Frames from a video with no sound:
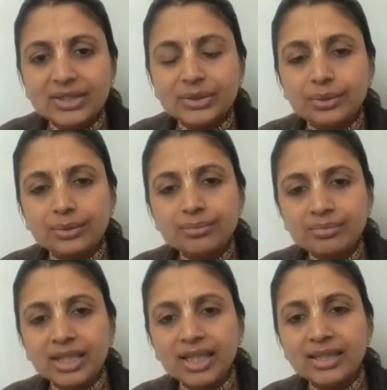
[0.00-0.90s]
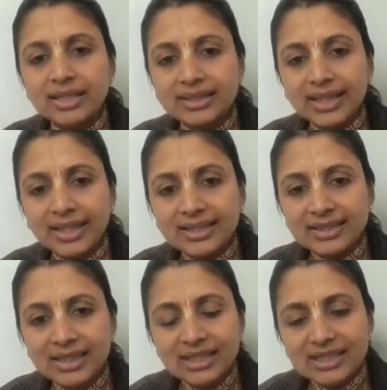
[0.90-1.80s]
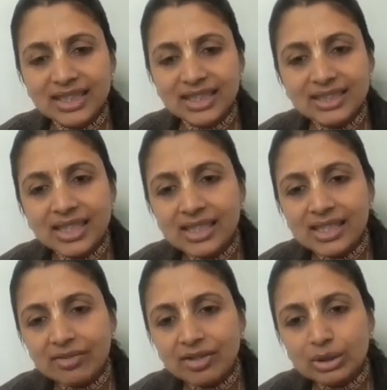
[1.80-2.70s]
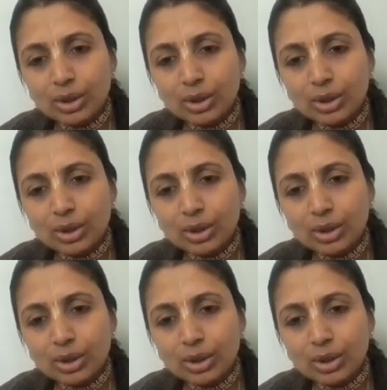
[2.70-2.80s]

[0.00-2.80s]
So here it says, Sanjaya never